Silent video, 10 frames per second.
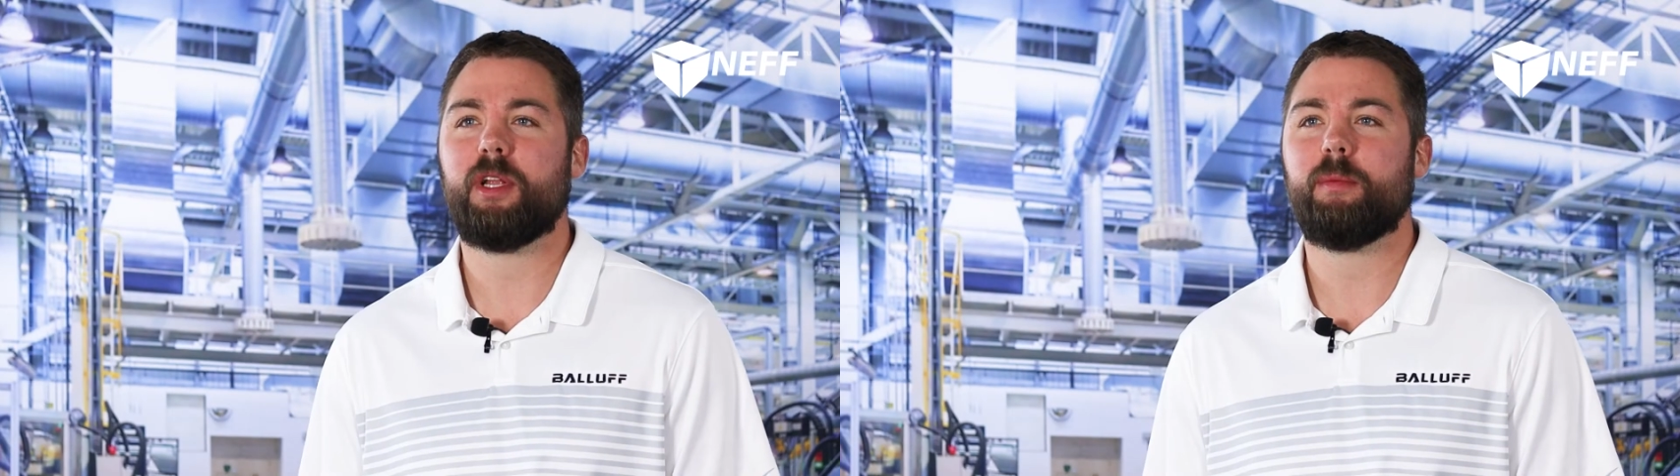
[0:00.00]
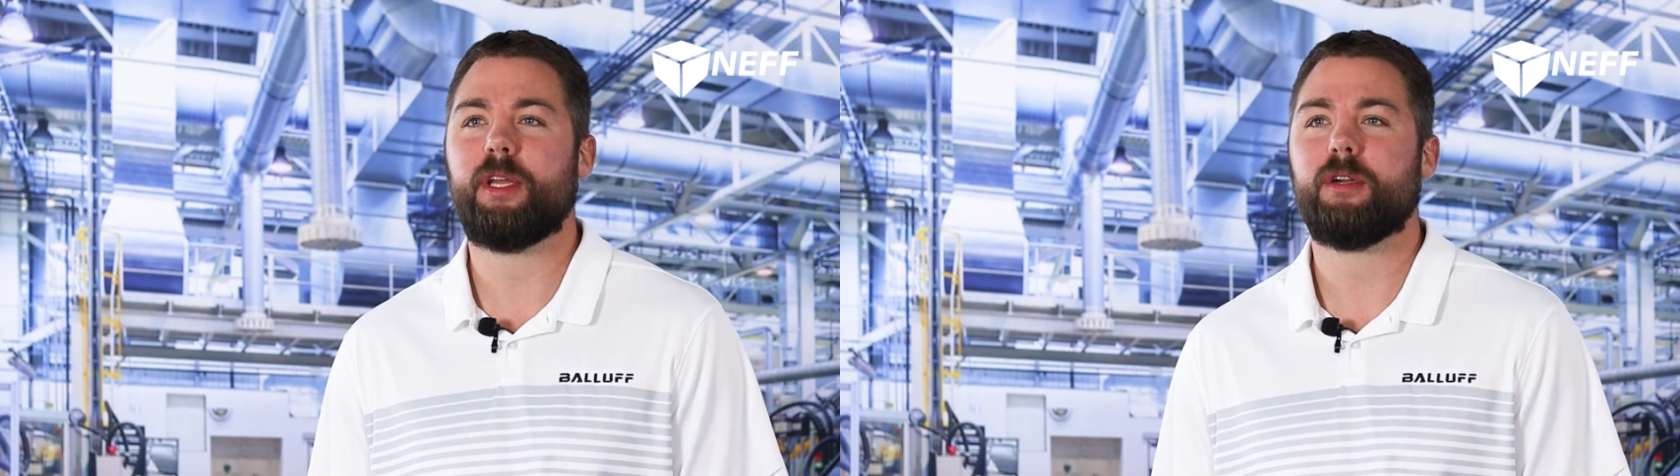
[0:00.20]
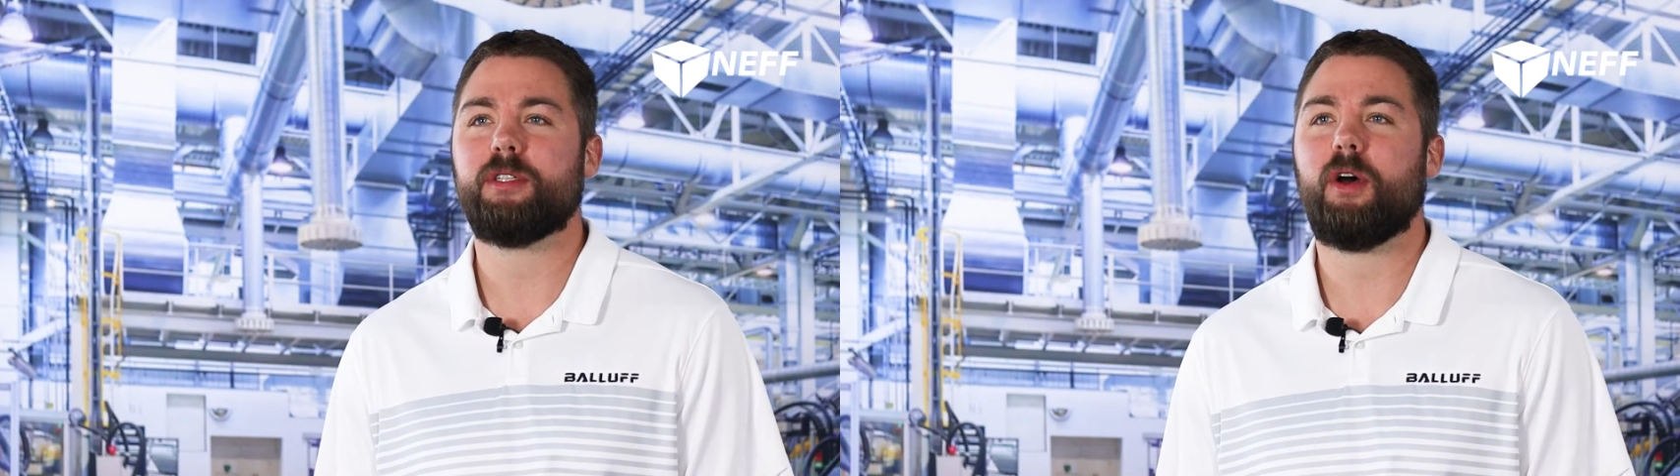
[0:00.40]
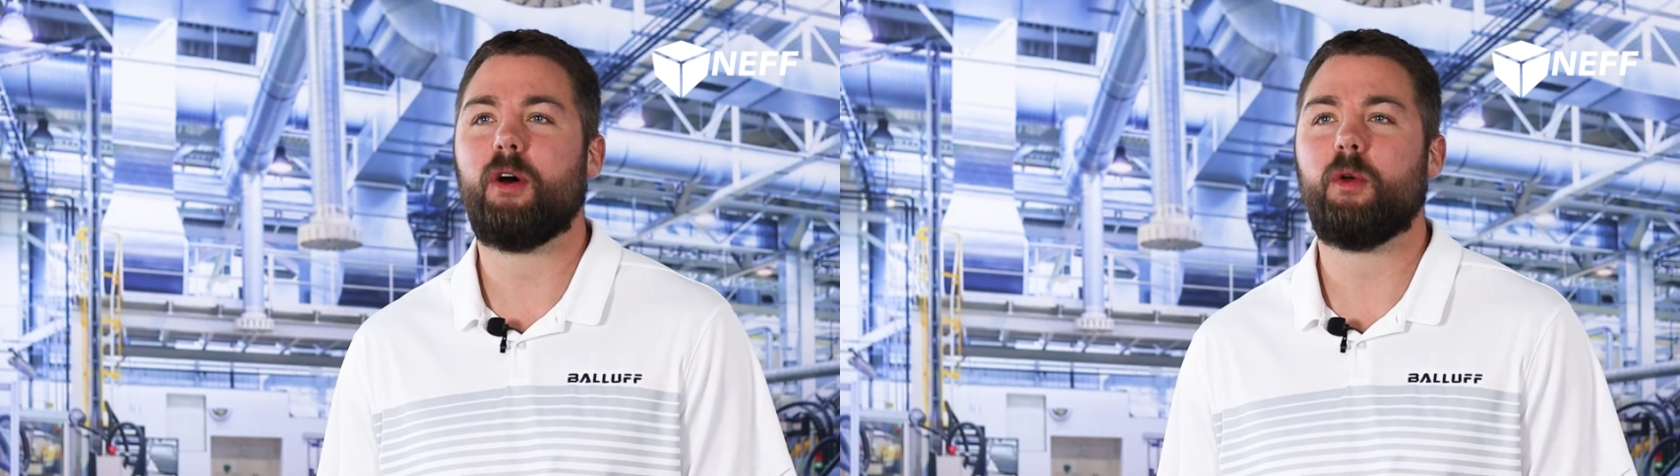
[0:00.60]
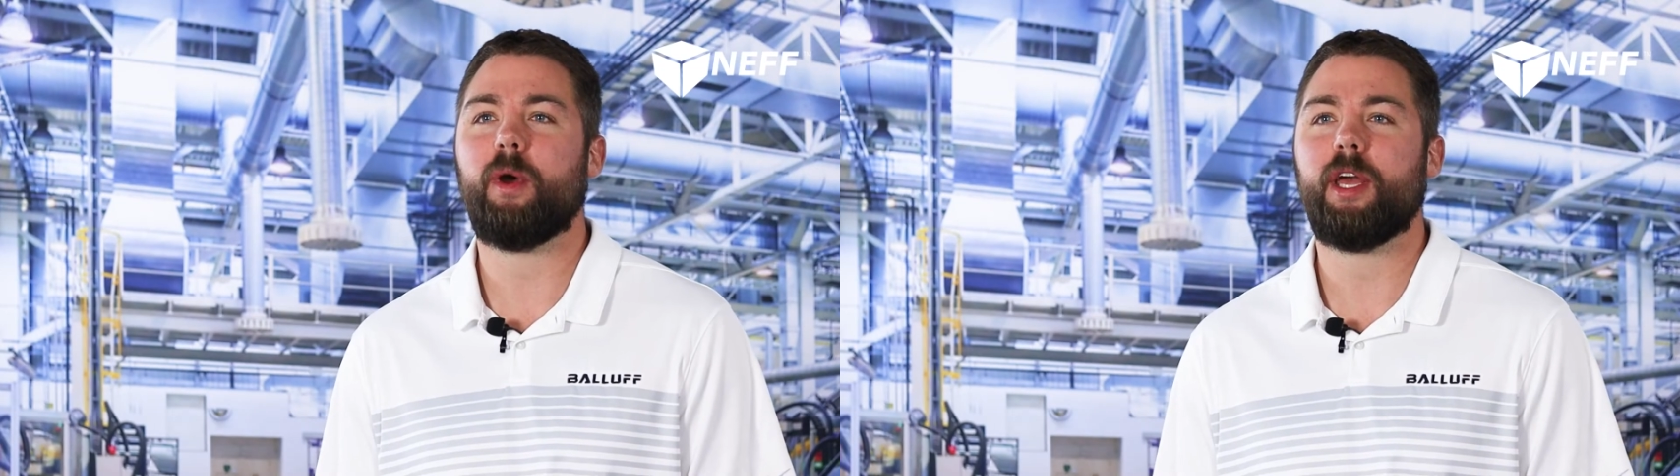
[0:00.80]
millimeters
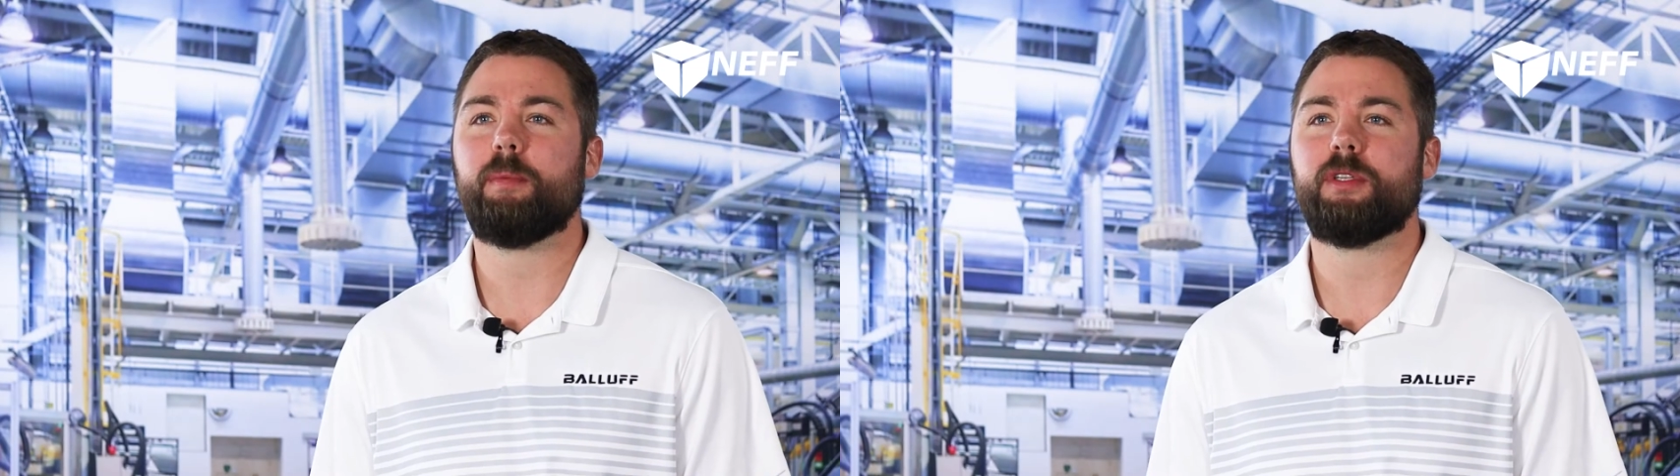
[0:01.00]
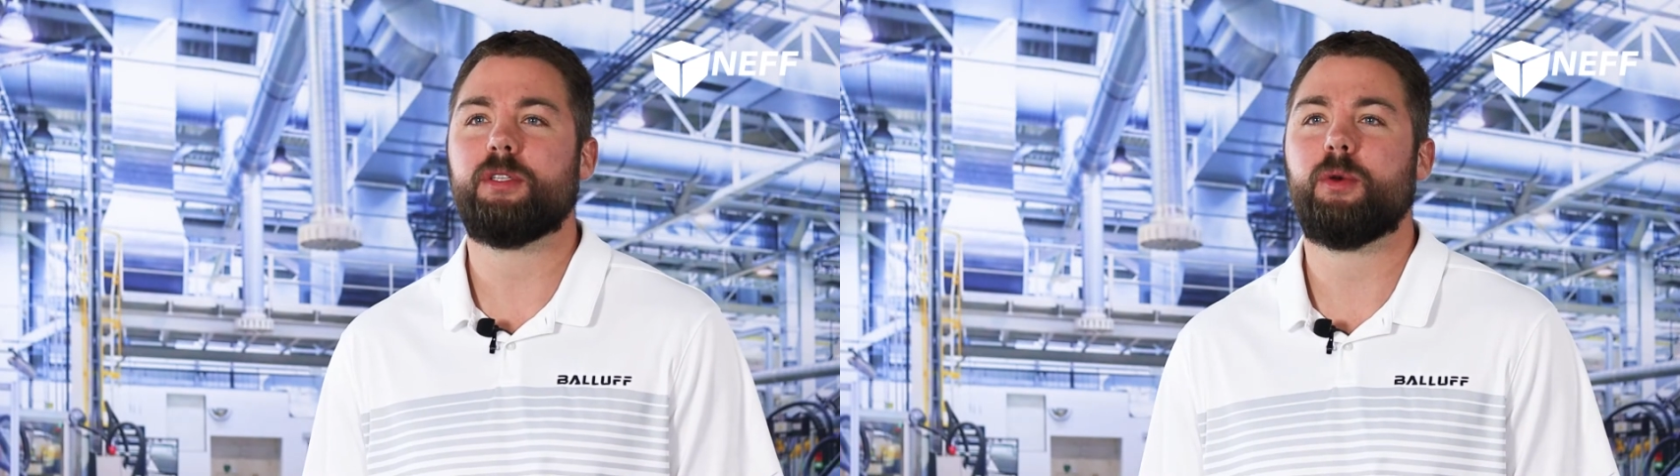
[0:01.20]
all the way up to